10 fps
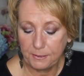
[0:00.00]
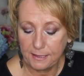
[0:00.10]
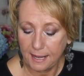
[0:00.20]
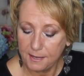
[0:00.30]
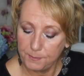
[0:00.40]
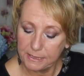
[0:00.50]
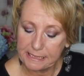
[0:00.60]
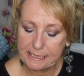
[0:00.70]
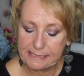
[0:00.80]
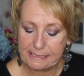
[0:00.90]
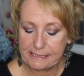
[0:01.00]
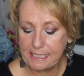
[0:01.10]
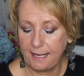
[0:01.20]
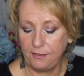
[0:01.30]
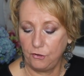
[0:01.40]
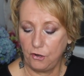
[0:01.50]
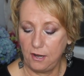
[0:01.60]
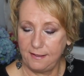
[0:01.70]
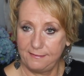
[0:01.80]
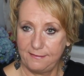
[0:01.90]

Pliable Detailer.